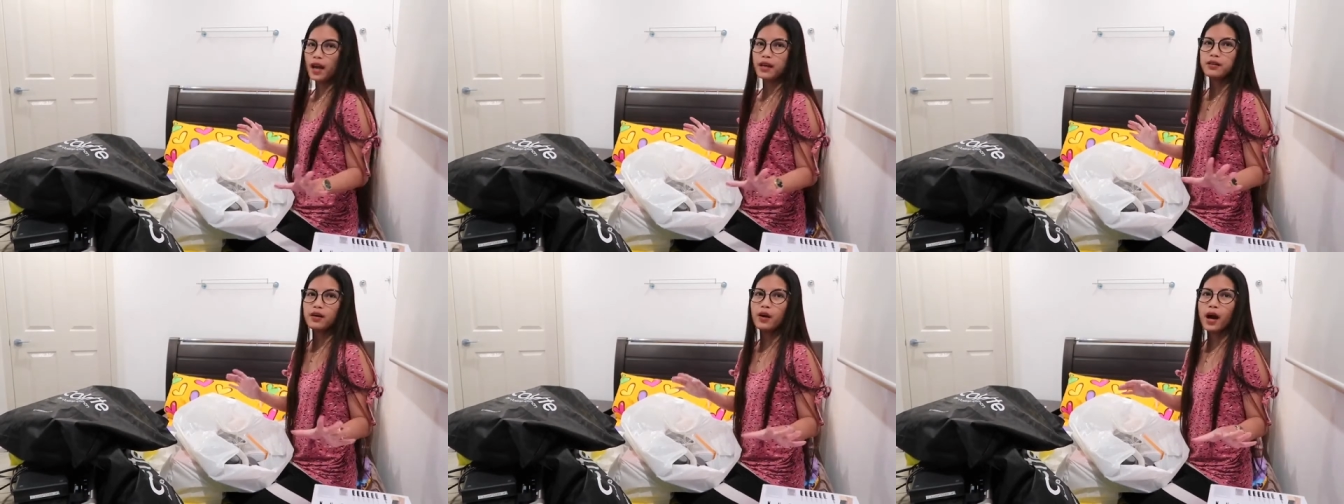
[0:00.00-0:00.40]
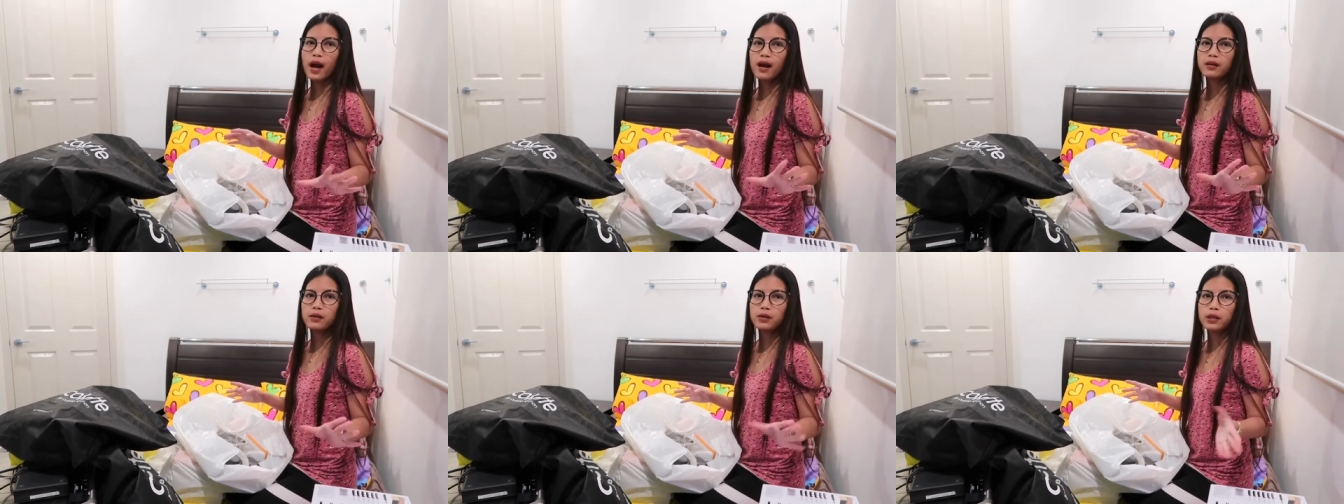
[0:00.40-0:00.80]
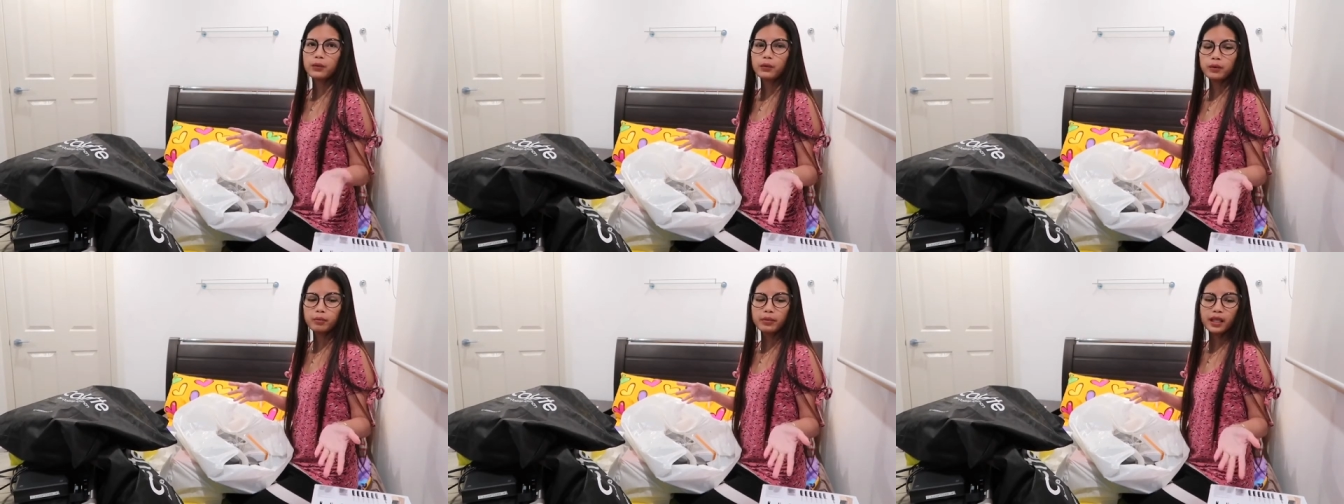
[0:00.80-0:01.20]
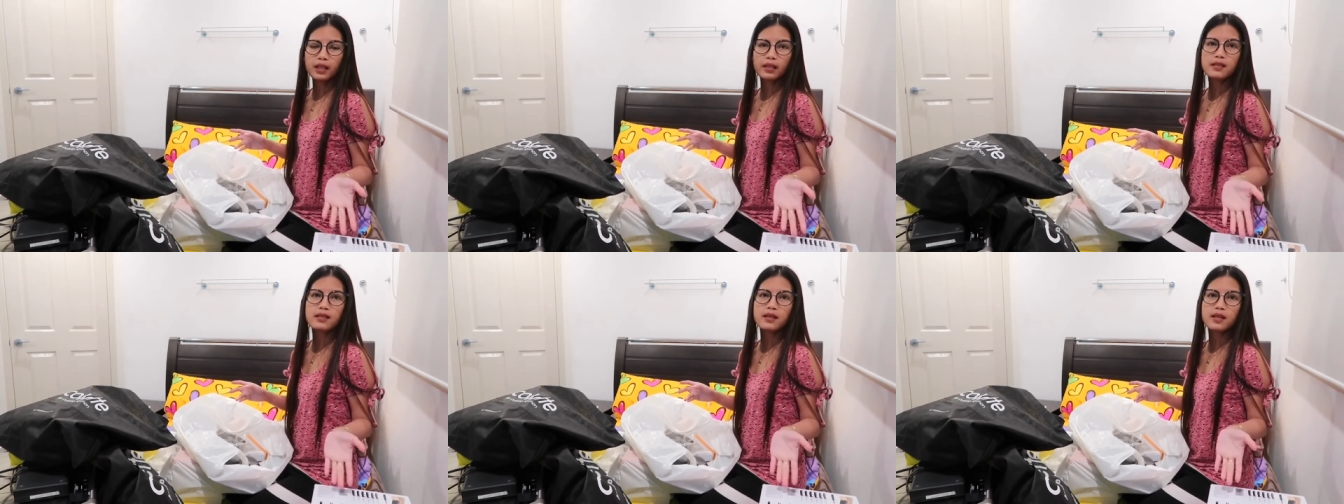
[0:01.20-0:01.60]
I don't know how good it will be
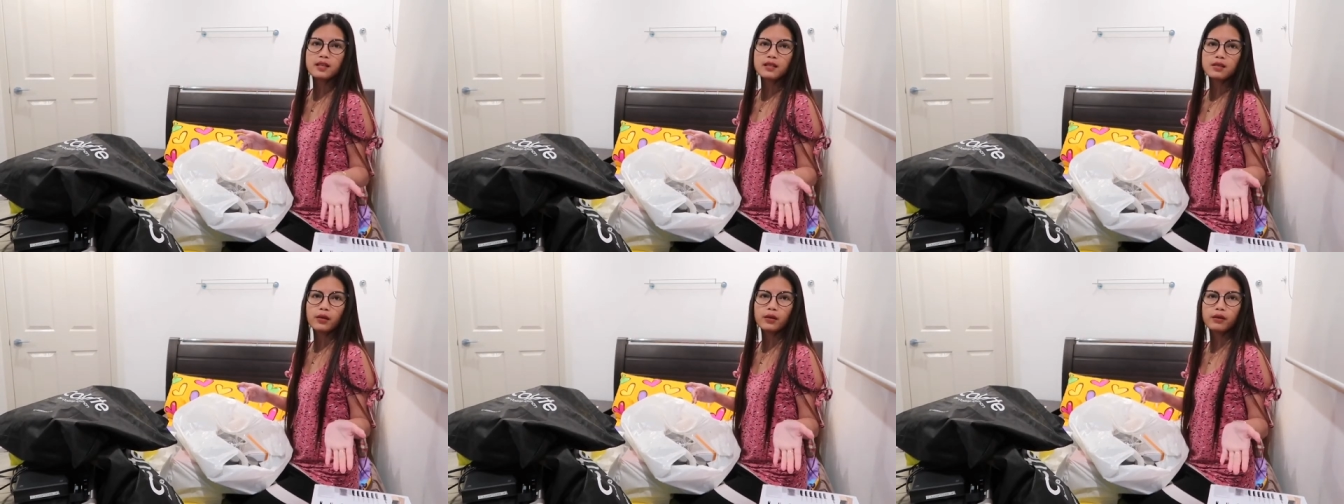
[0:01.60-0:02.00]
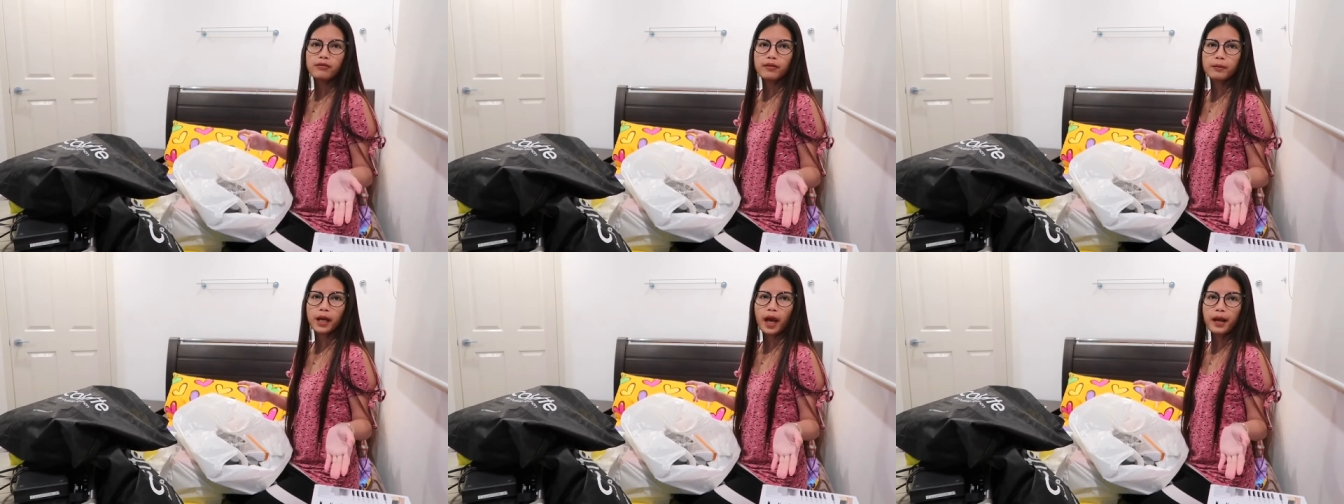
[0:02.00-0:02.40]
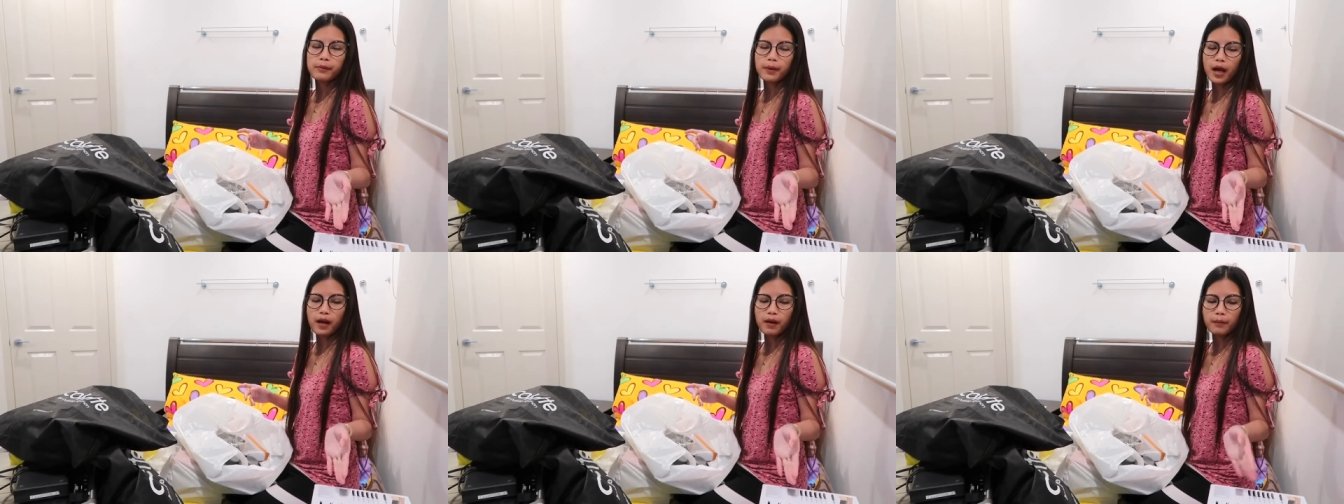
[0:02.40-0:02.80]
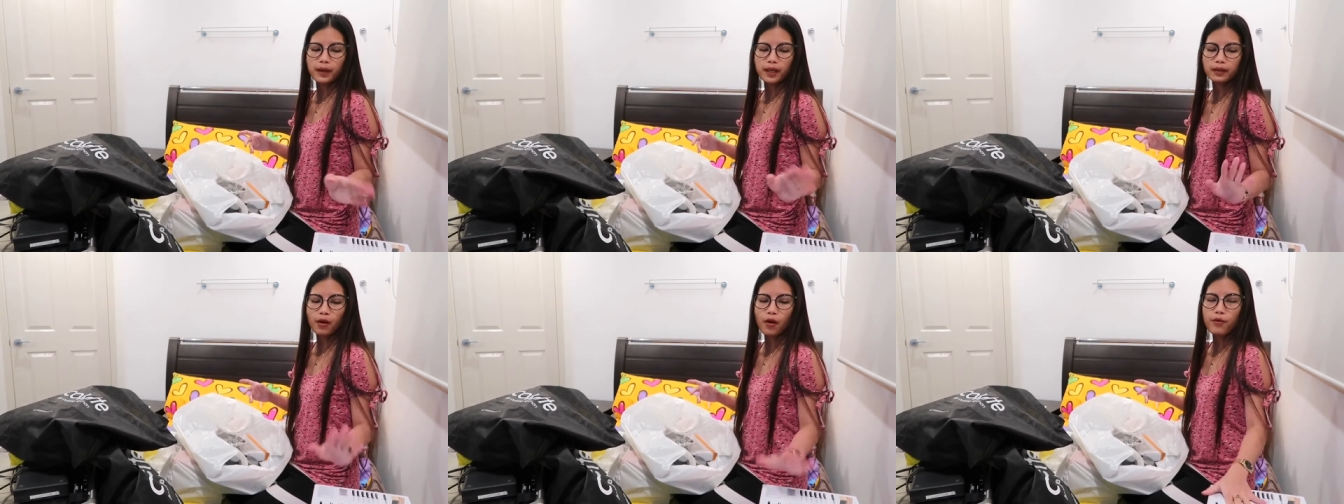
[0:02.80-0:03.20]
kasi it's only from Kmart.
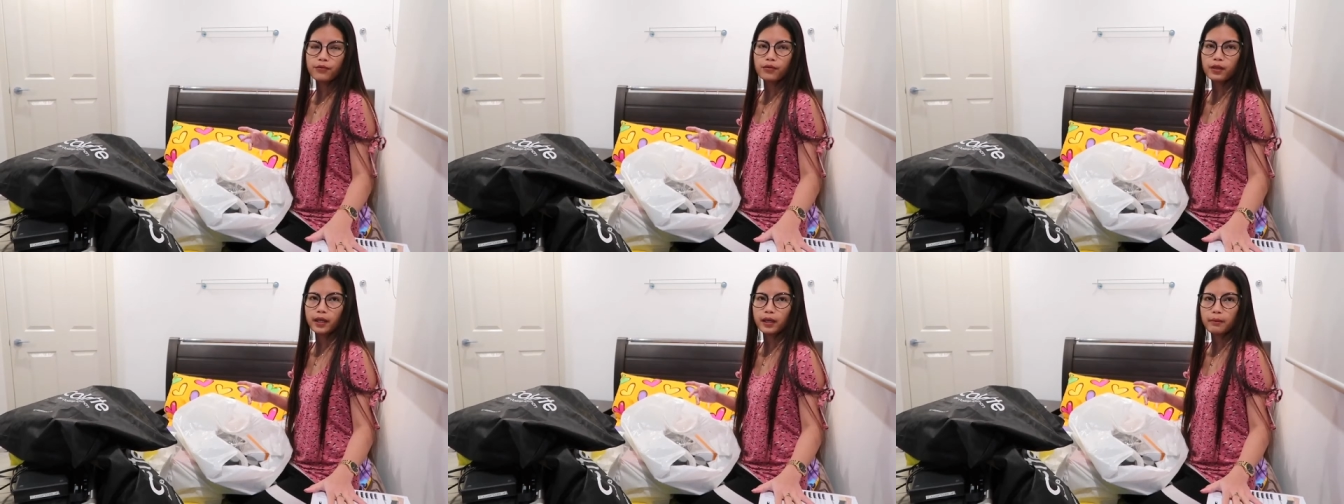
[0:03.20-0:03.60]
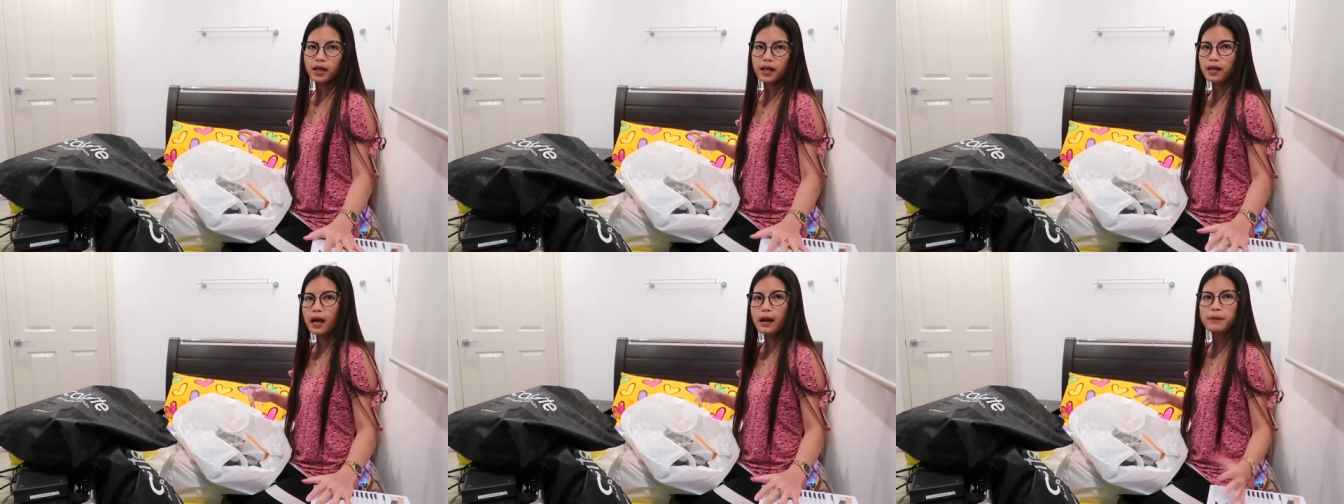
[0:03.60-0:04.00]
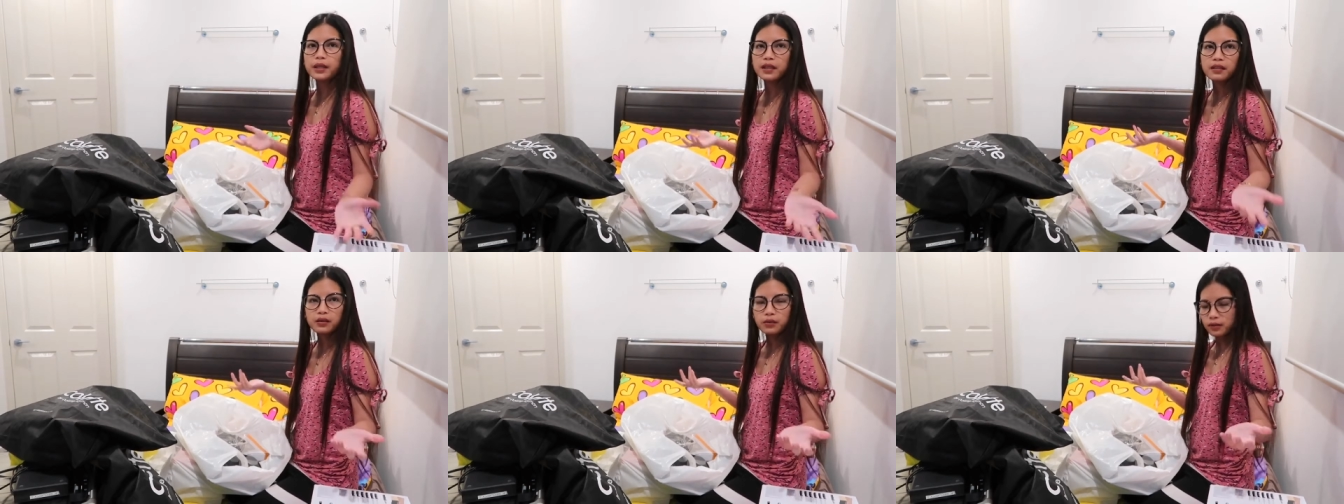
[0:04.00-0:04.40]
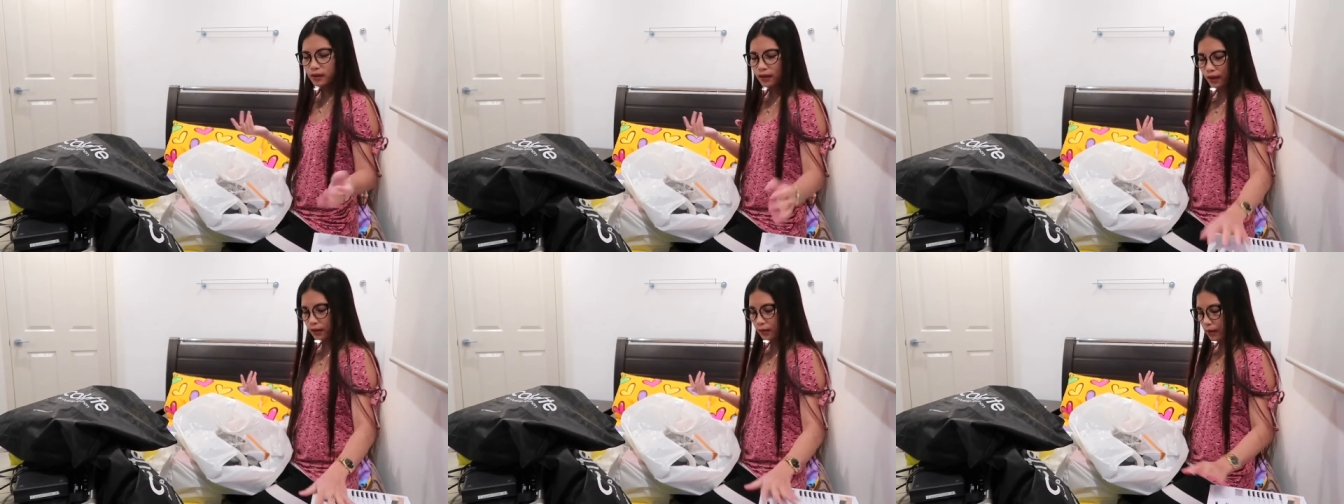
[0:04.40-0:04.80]
But, hopefully, magagamit din to
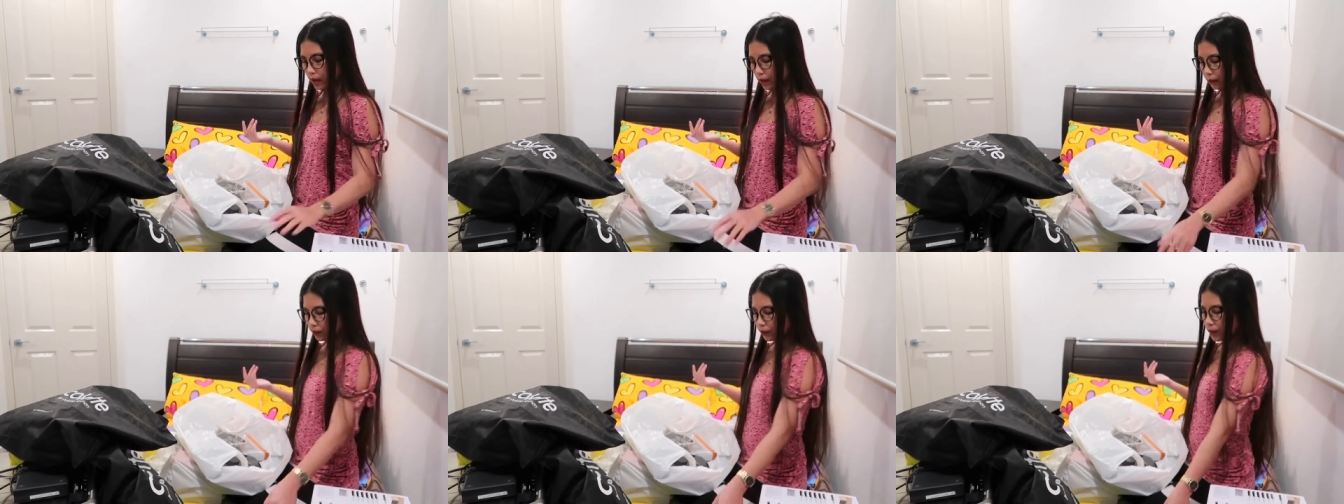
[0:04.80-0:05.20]
nila, diba?